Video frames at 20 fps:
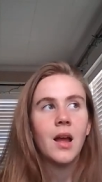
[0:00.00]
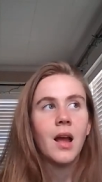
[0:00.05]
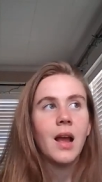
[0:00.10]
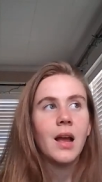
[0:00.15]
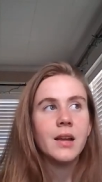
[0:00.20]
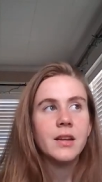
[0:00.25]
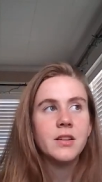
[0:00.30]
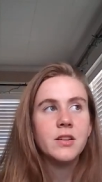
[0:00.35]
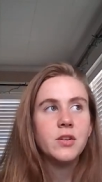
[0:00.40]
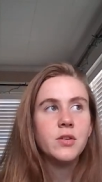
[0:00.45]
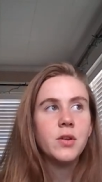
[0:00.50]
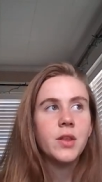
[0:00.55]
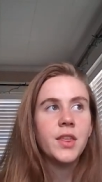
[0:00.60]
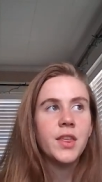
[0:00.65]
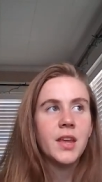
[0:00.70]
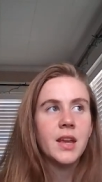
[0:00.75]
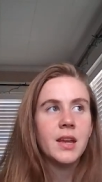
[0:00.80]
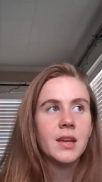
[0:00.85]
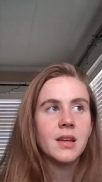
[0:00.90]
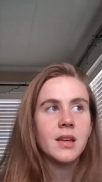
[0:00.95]
I do
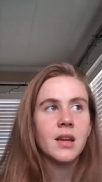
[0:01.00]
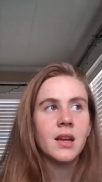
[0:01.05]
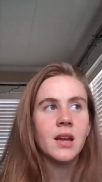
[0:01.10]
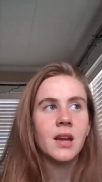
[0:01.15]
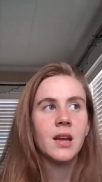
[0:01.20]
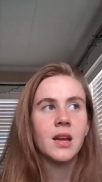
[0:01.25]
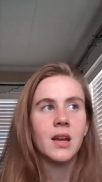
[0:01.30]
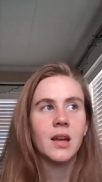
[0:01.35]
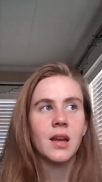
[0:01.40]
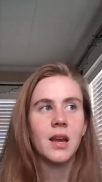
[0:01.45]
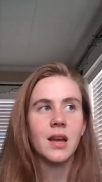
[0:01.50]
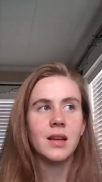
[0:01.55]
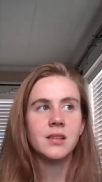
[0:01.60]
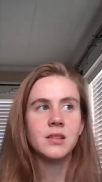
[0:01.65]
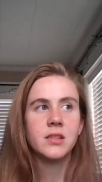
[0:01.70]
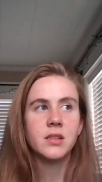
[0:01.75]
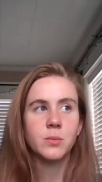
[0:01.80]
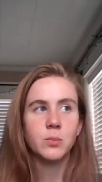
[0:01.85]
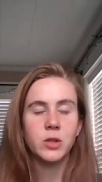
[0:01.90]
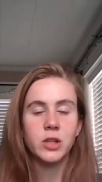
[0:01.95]
think,
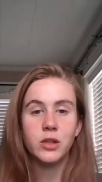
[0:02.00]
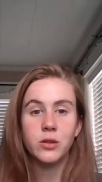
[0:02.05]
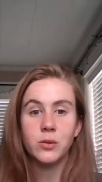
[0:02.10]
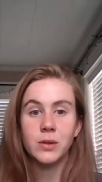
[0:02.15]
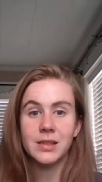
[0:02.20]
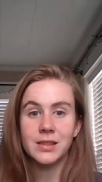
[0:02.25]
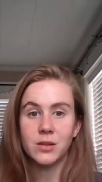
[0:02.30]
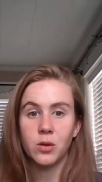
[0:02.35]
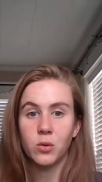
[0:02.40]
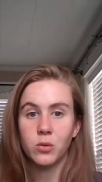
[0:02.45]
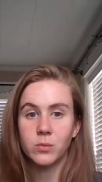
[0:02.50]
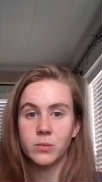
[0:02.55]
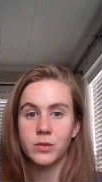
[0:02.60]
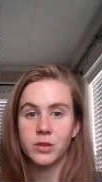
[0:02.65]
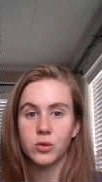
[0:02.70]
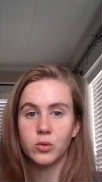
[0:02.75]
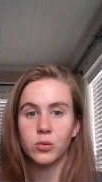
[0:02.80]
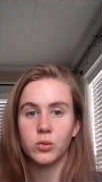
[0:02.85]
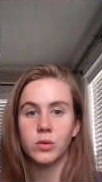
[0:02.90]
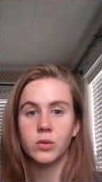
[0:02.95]
as someone who is
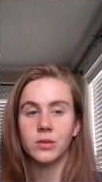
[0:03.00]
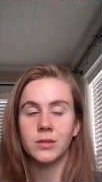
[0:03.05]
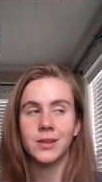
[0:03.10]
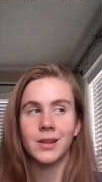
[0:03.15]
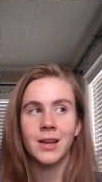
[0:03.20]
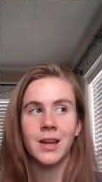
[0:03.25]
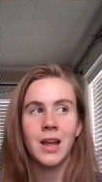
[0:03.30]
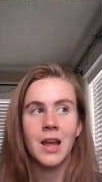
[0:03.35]
homeschooled,